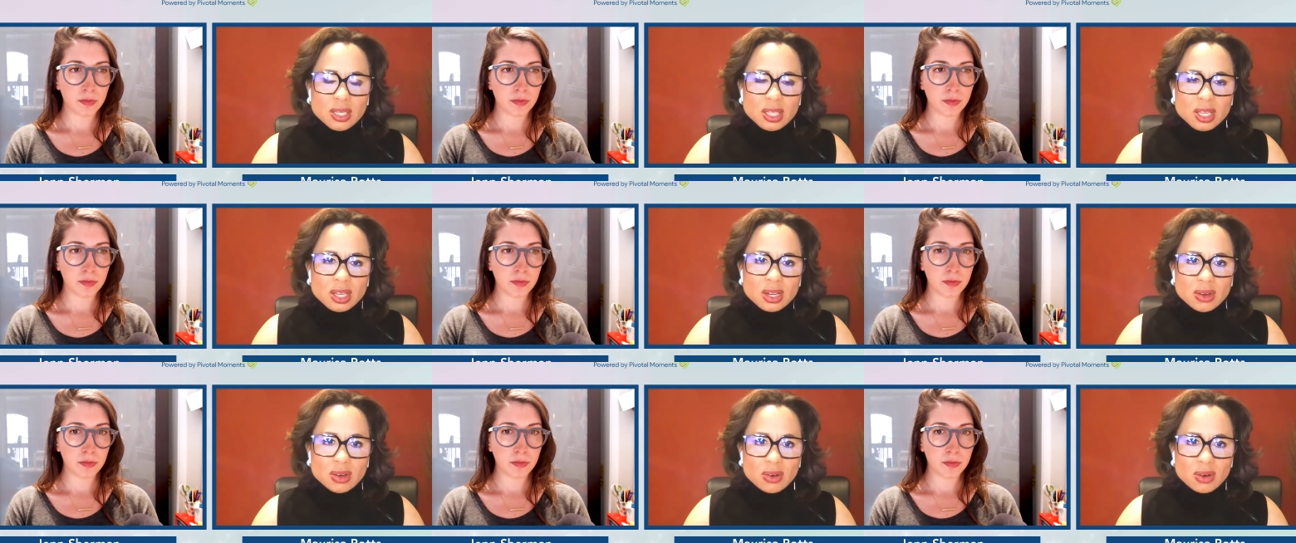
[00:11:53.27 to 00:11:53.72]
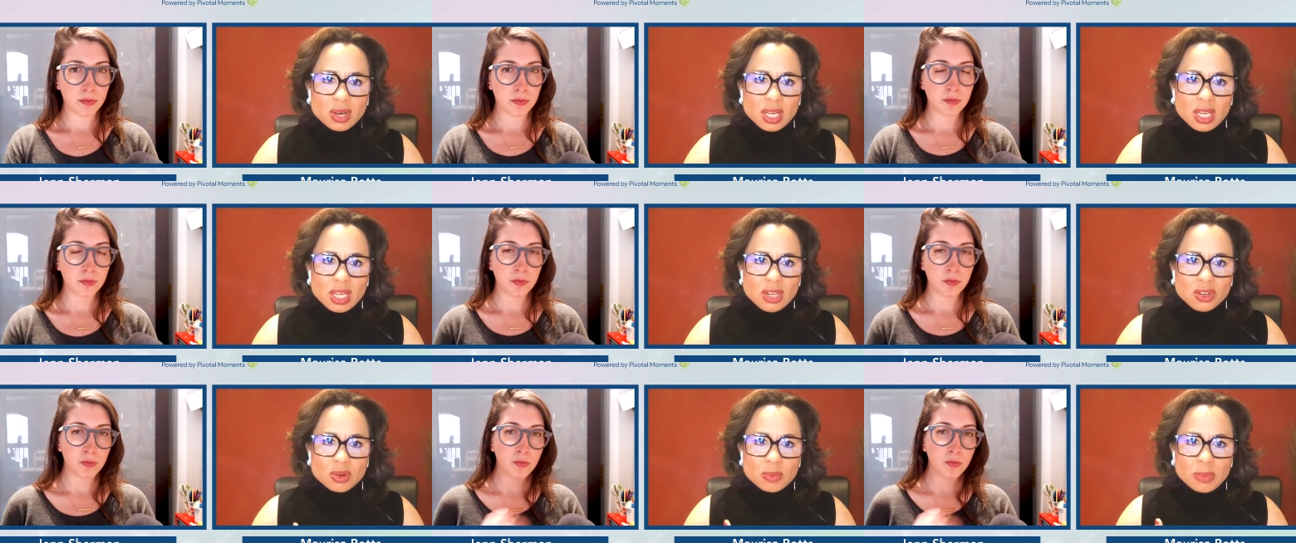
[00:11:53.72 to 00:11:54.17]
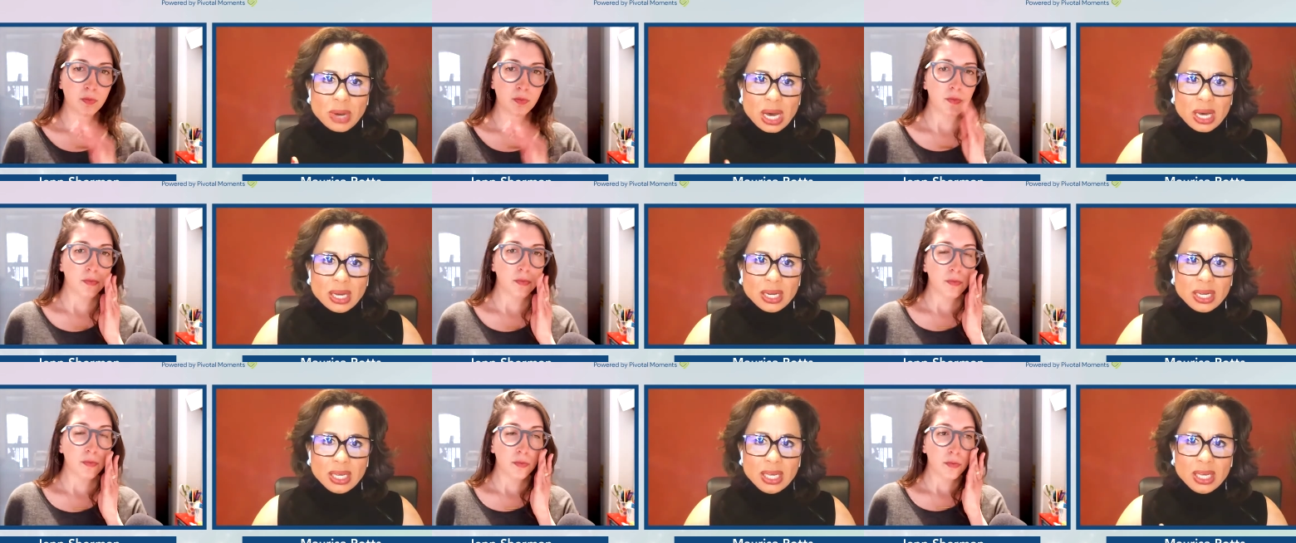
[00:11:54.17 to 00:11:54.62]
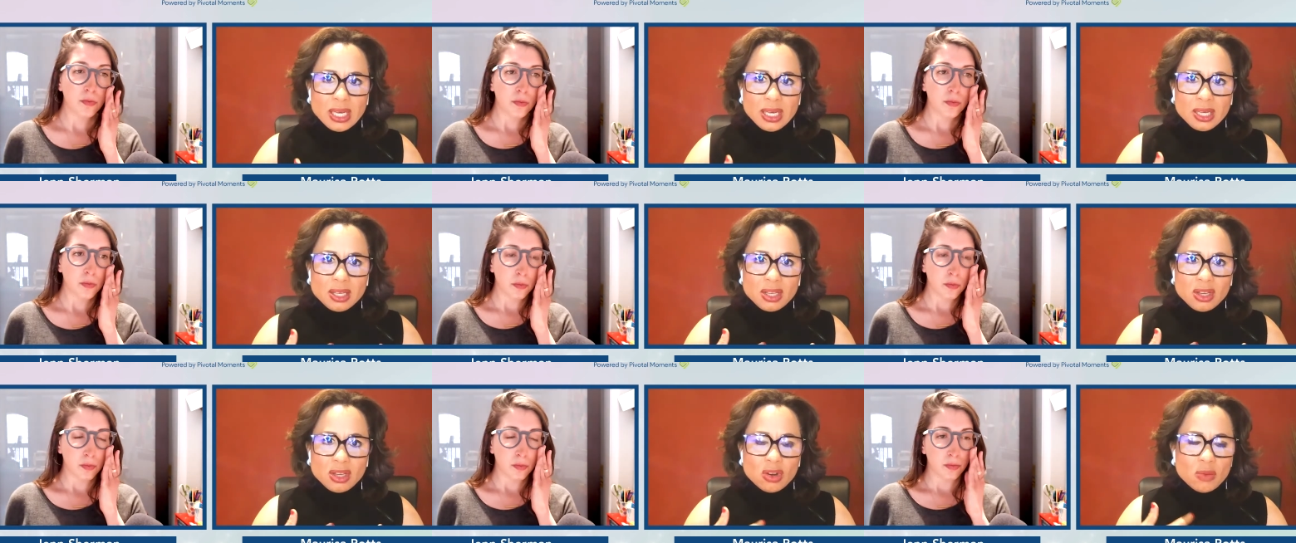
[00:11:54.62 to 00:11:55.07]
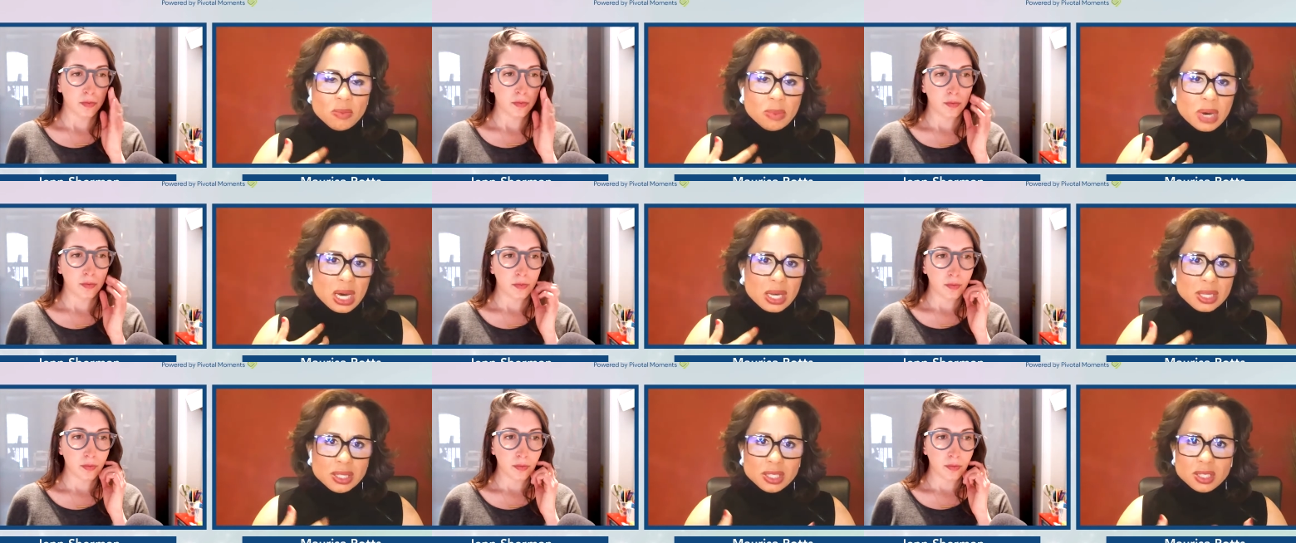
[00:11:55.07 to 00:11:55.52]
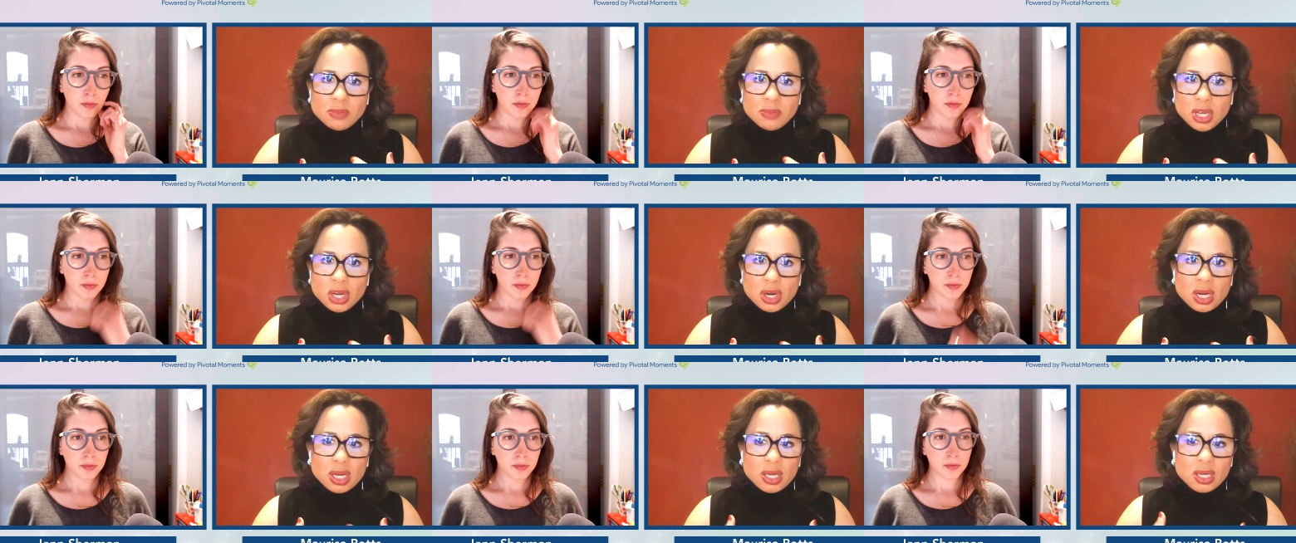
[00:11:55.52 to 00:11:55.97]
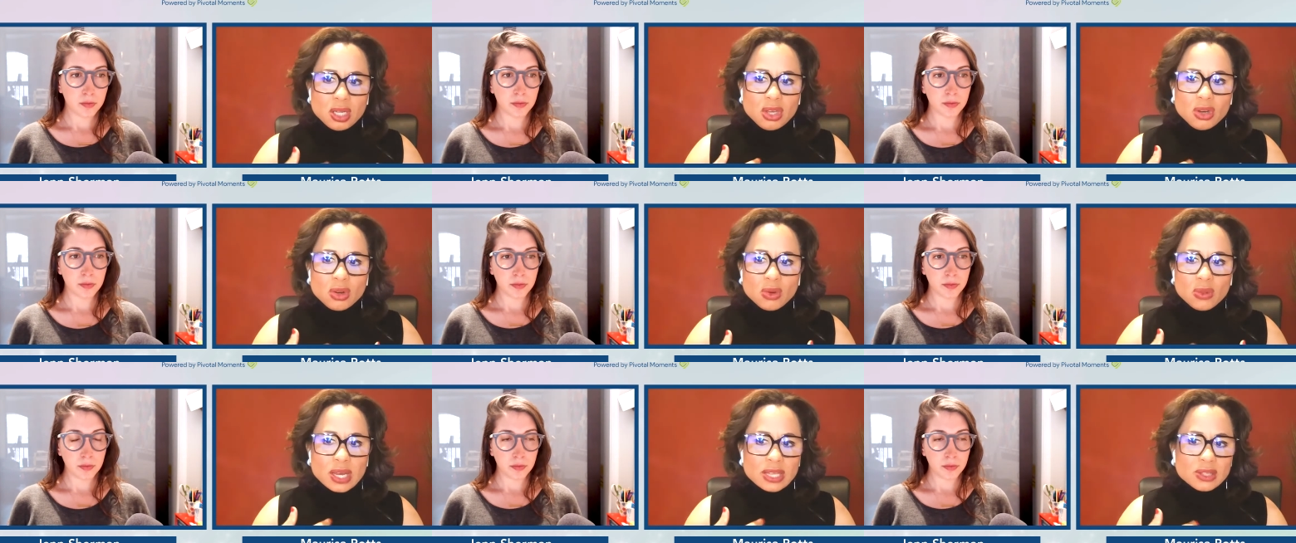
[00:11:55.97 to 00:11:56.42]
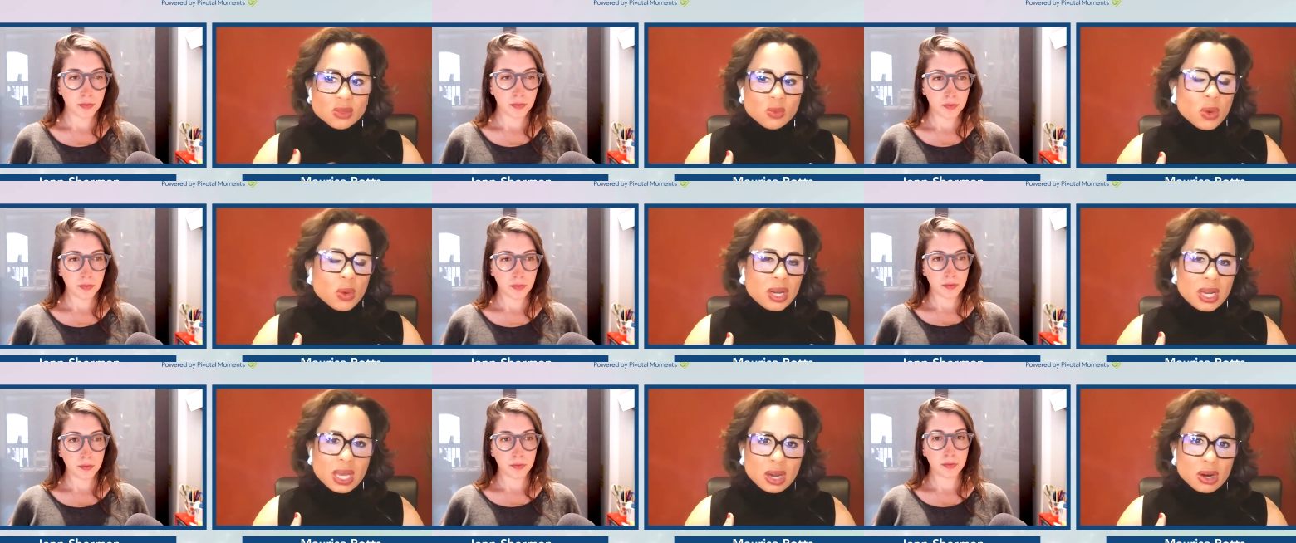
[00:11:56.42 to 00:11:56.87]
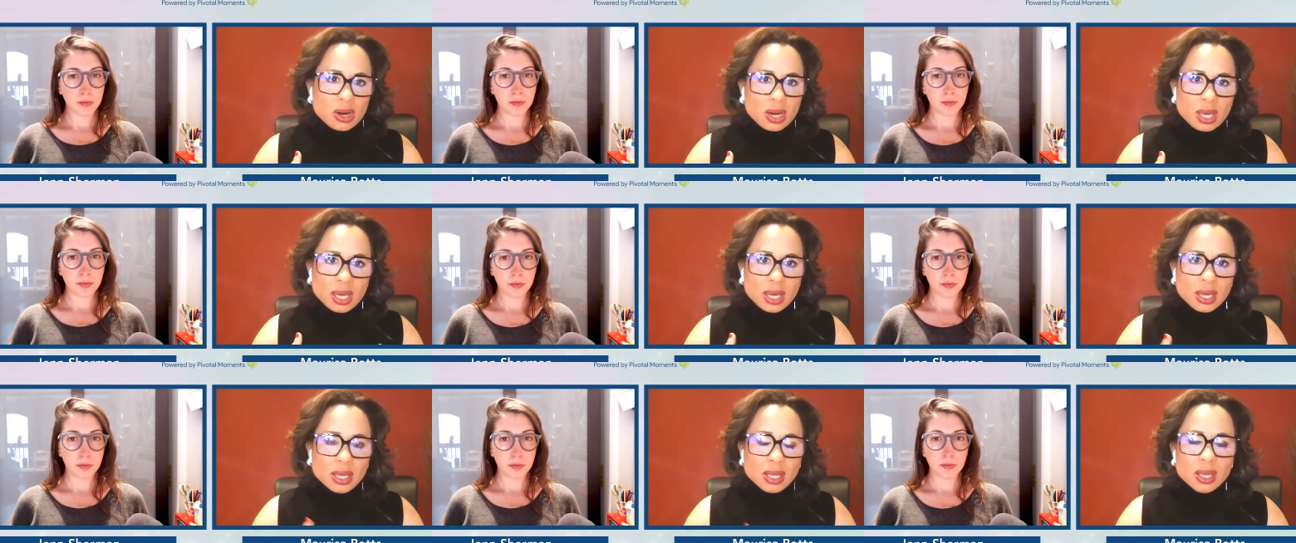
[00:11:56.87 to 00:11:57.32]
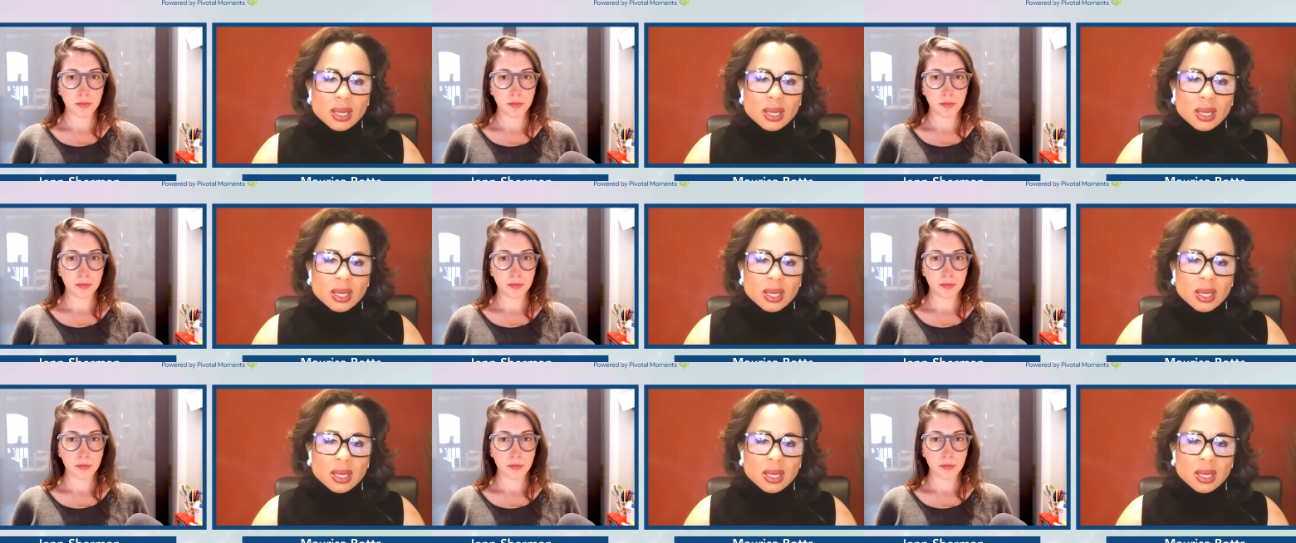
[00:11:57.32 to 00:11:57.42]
Speaker 1: you know, in your body, you know, mind, spirit, you know, that's one area.